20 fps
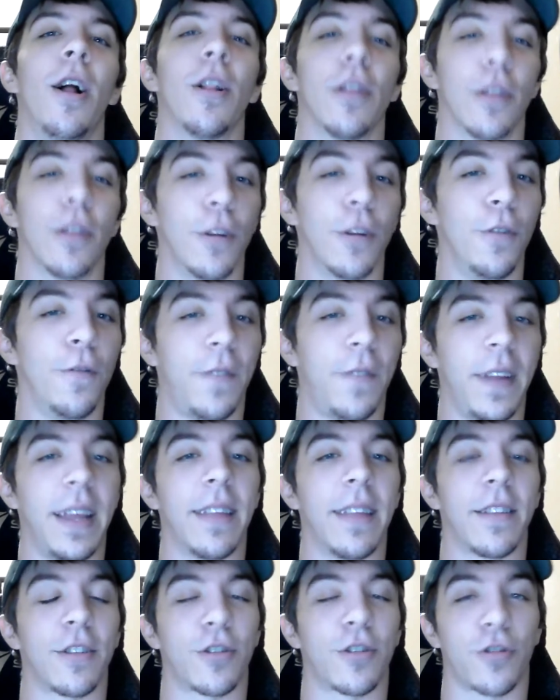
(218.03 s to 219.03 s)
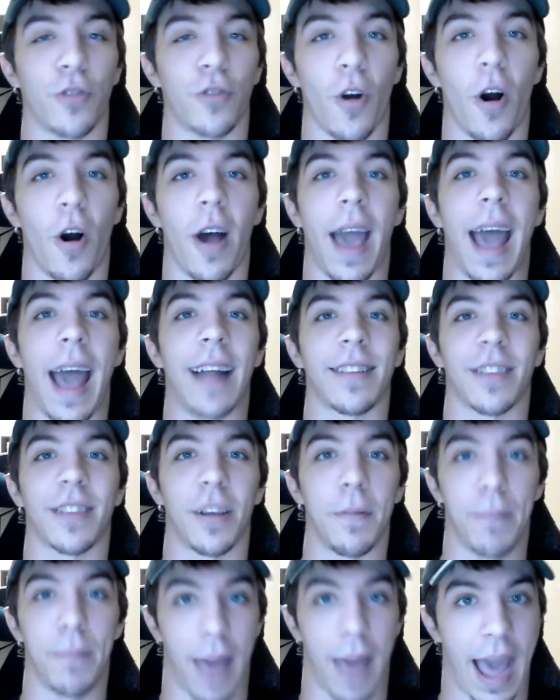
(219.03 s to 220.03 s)
Luffy and the Straw Hat's
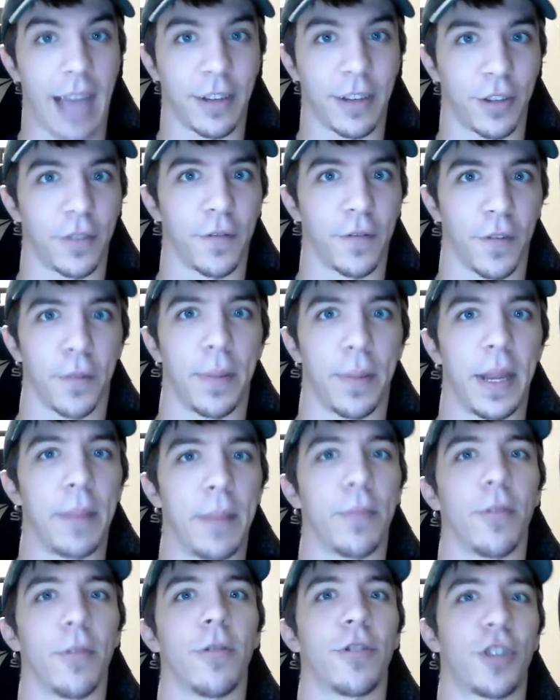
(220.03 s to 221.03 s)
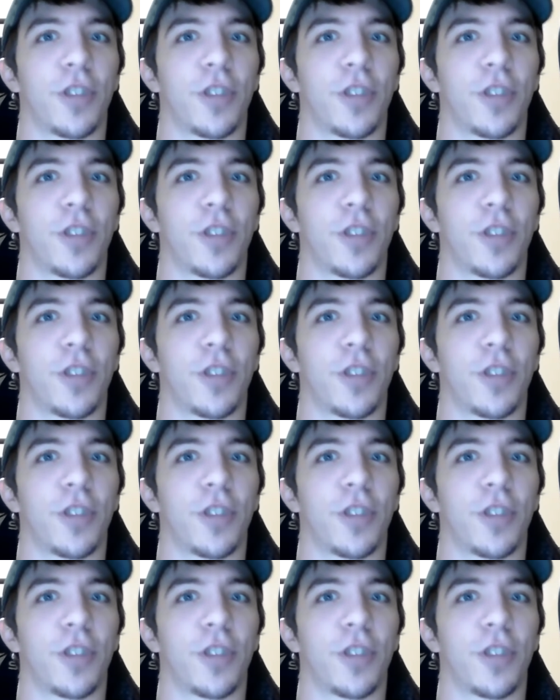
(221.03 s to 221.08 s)
compassion for people.